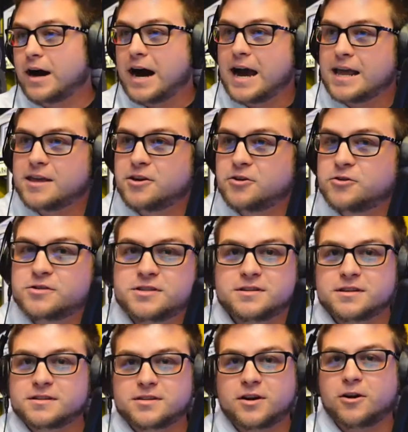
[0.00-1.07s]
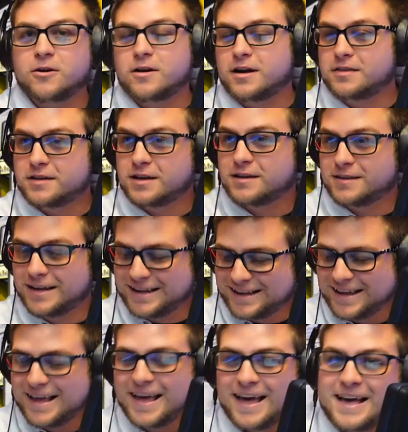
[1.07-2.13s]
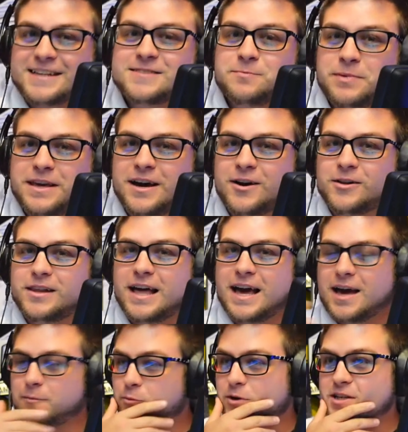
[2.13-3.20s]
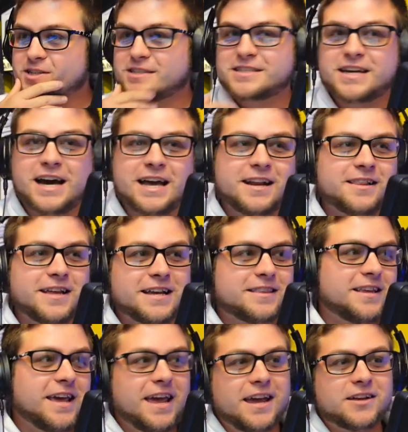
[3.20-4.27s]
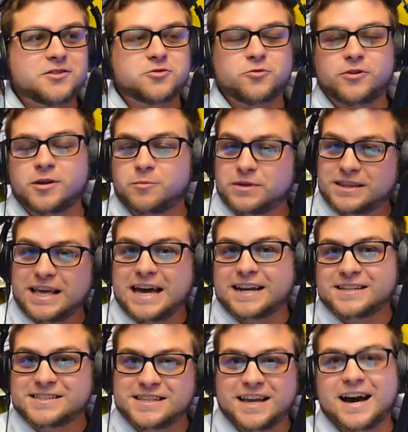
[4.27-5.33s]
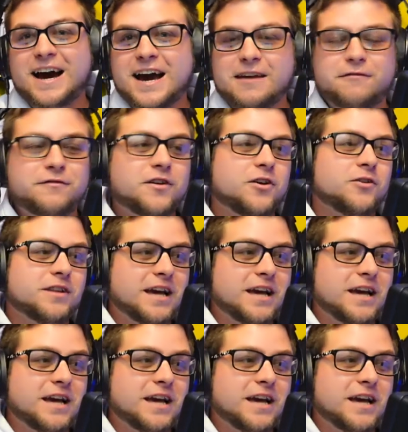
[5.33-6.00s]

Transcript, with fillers: I use the ter- uh, the SPL Lab, which is kind of like the Android, but that is the iPhone.